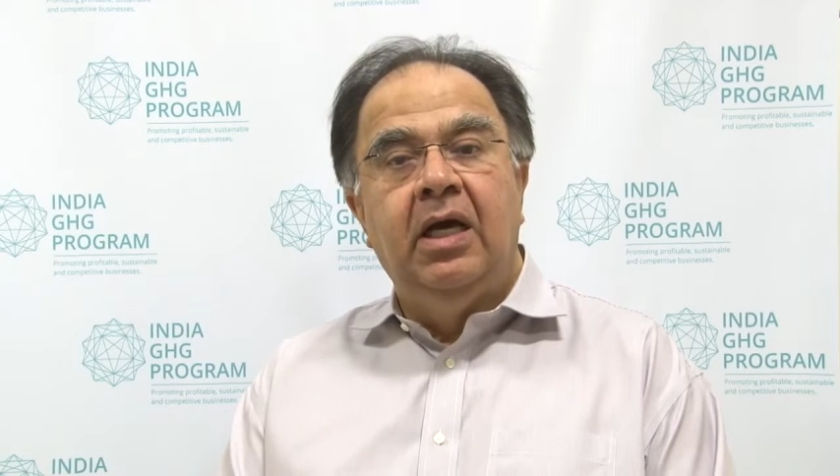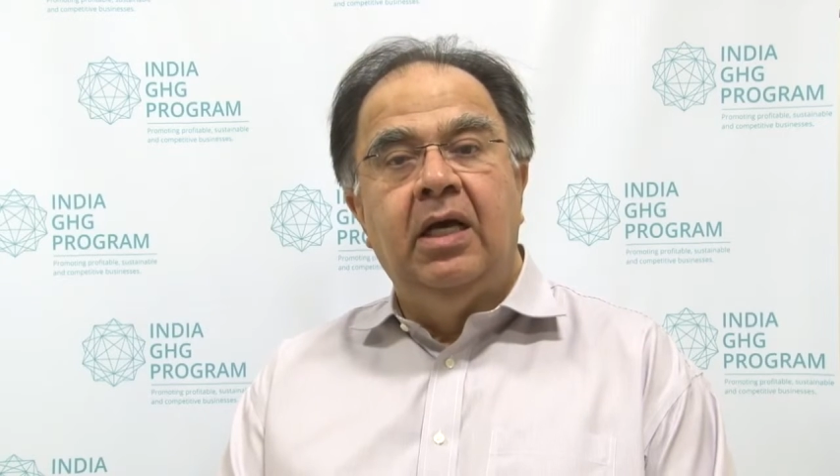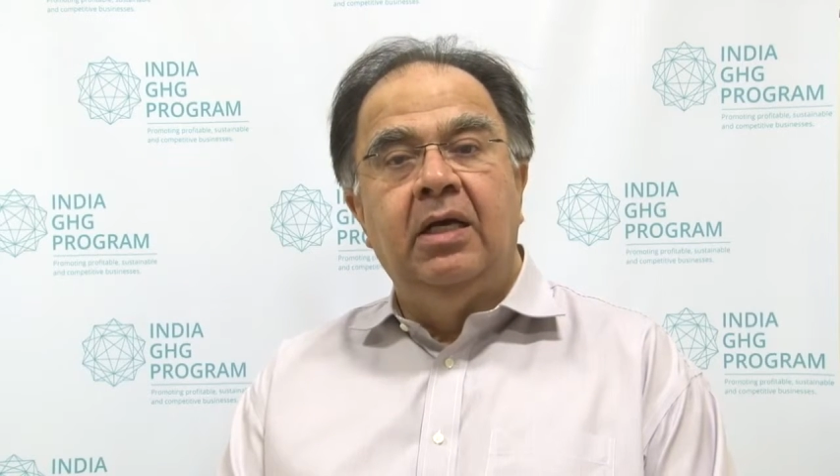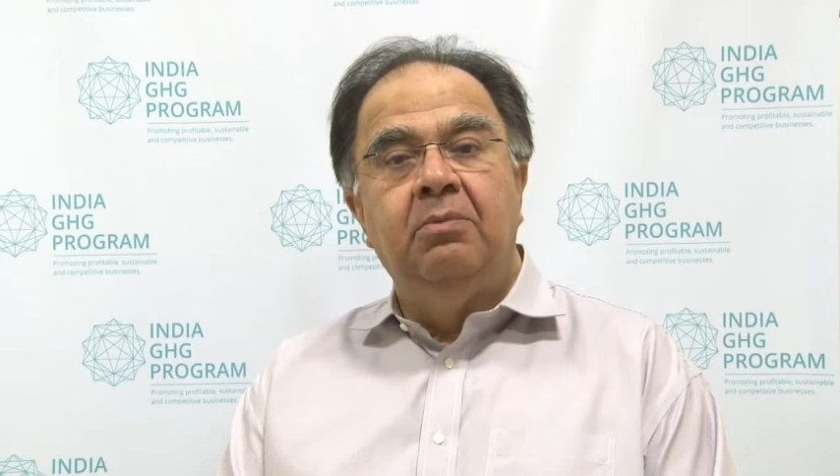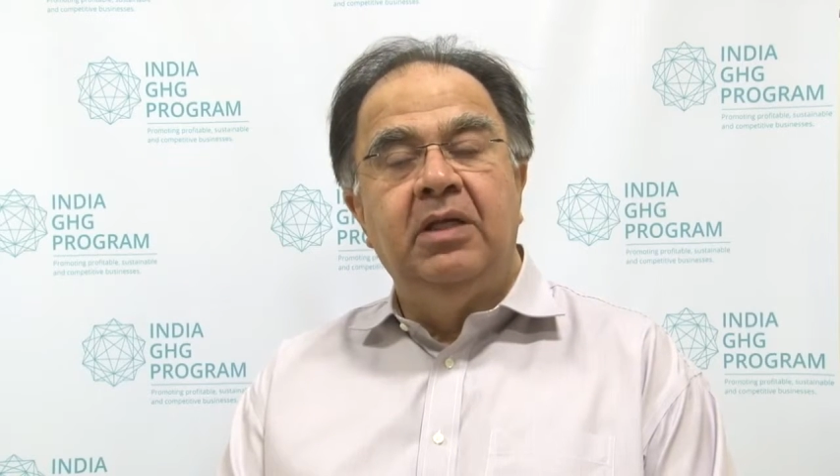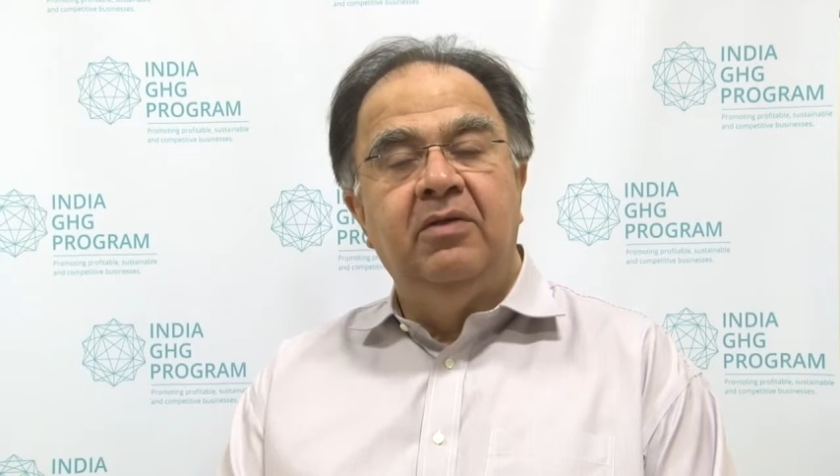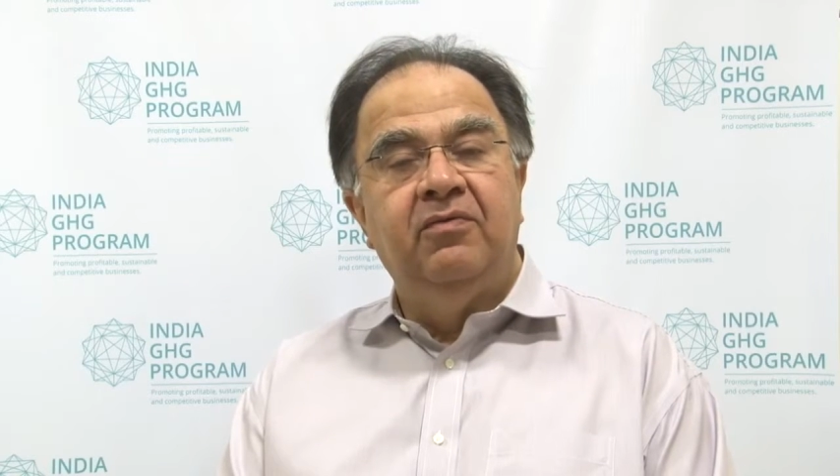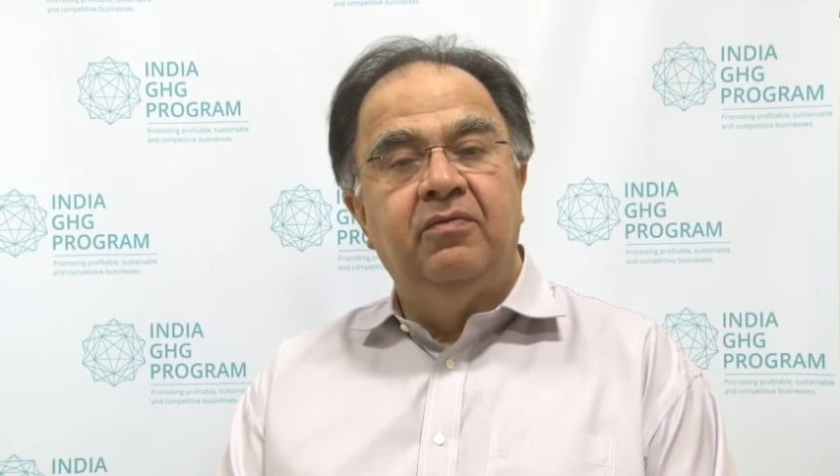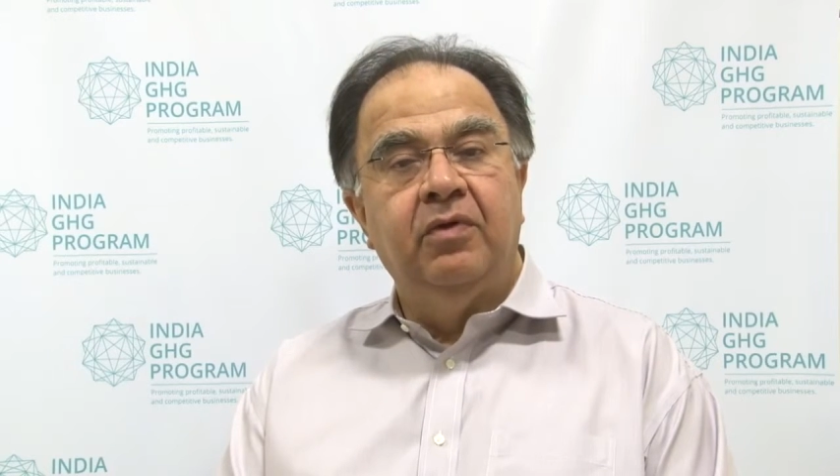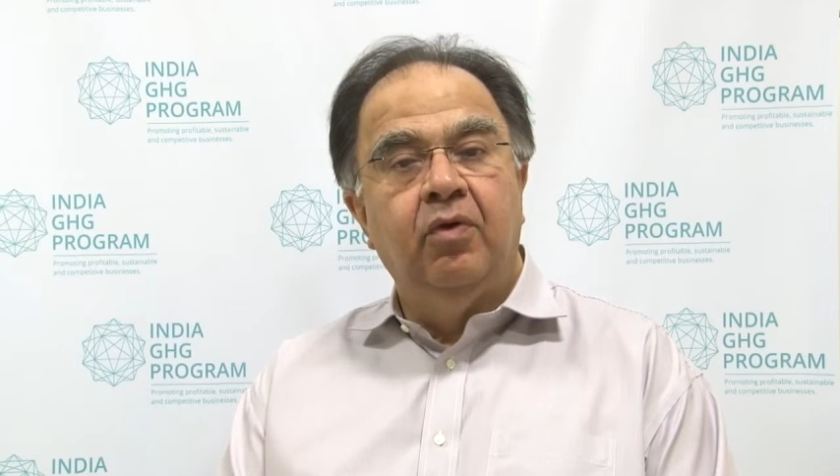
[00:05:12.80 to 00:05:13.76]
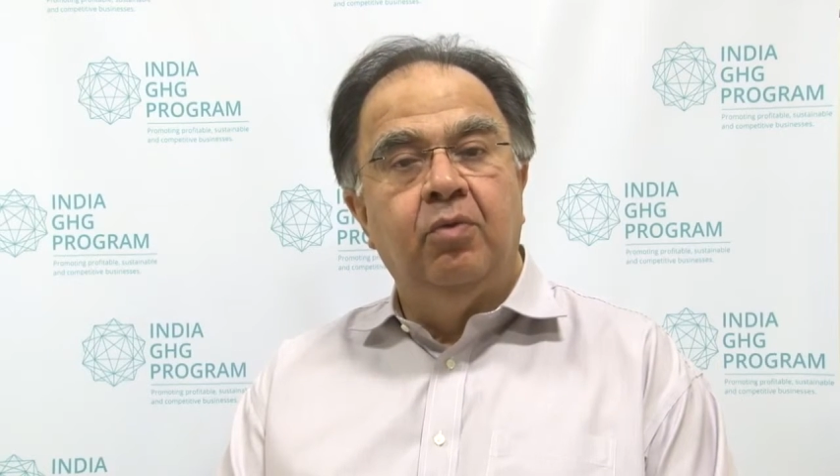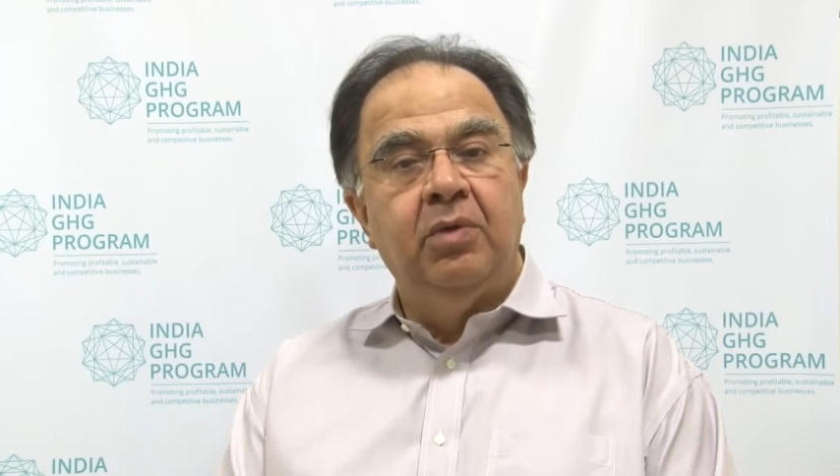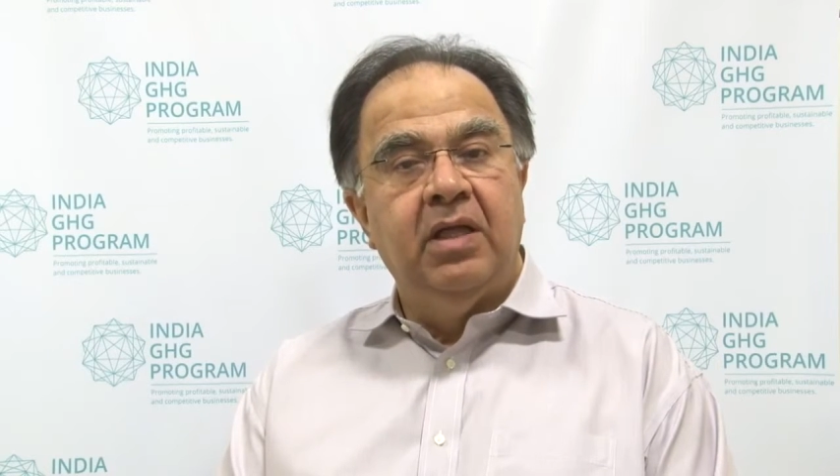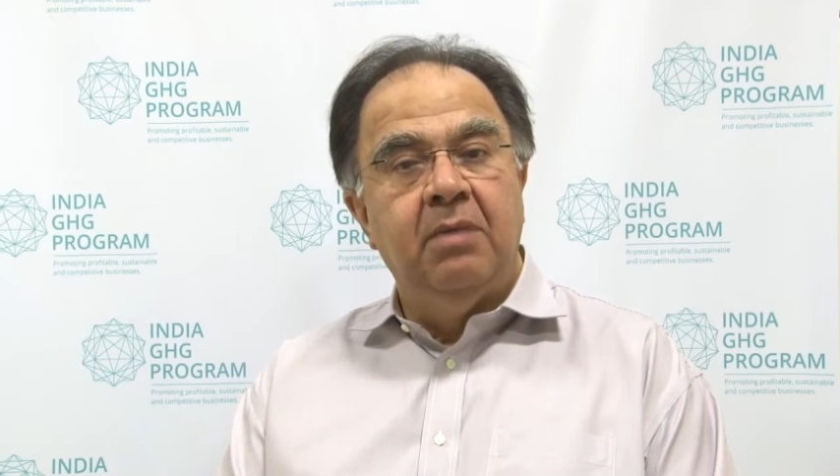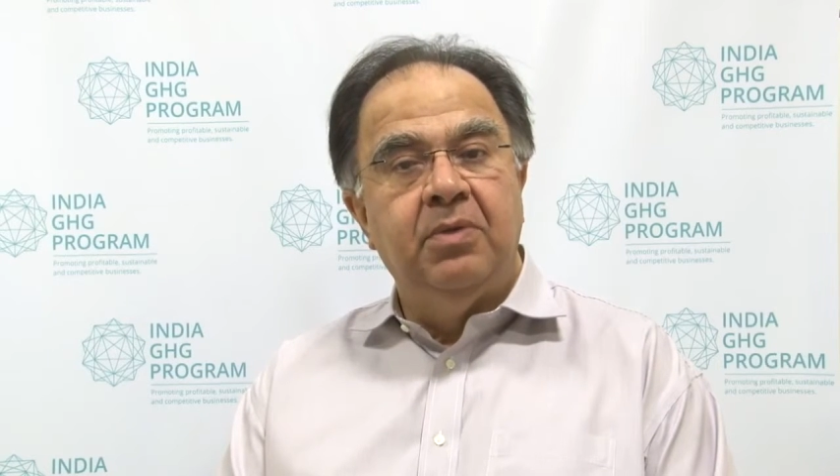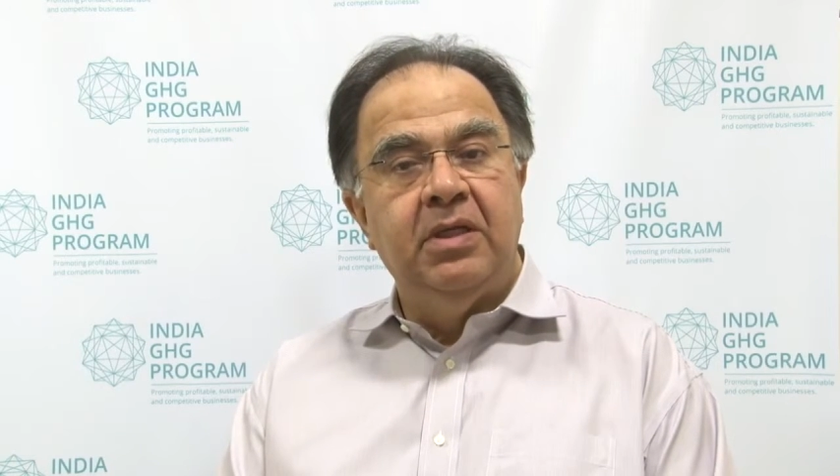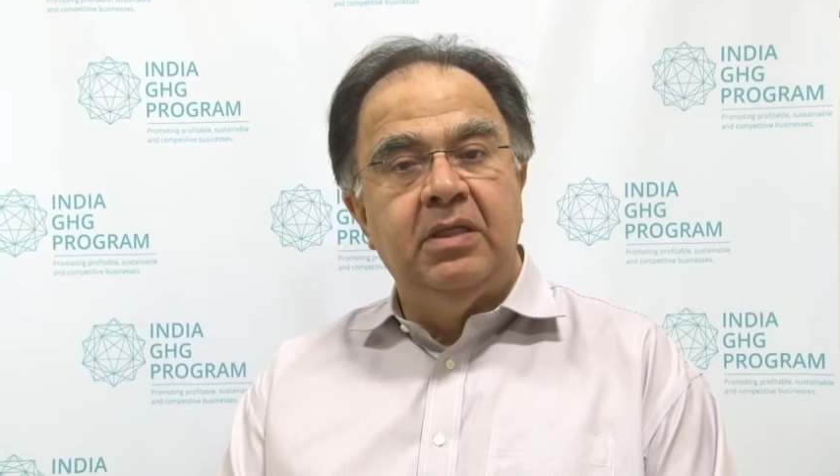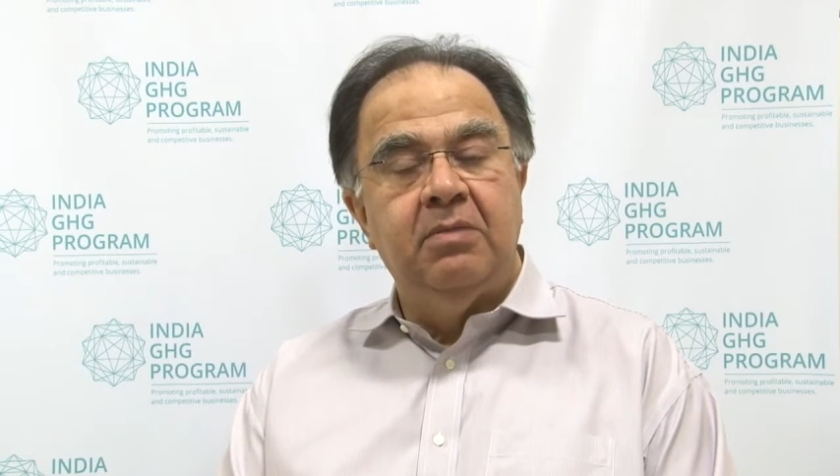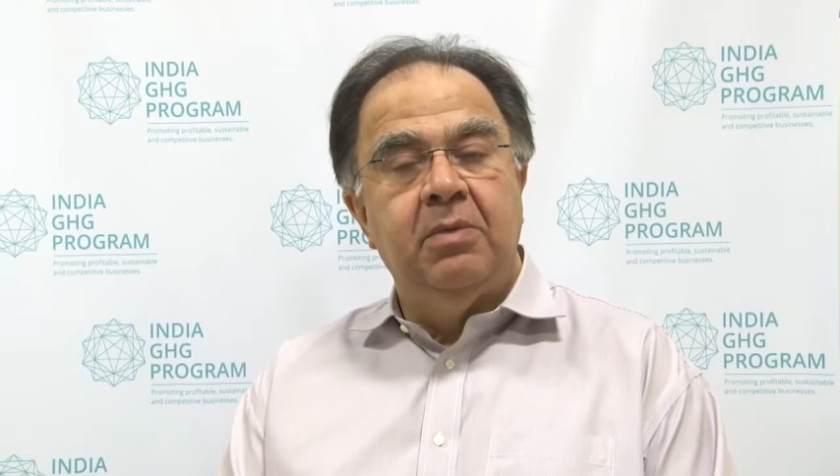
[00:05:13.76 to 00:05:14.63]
I believe global companies,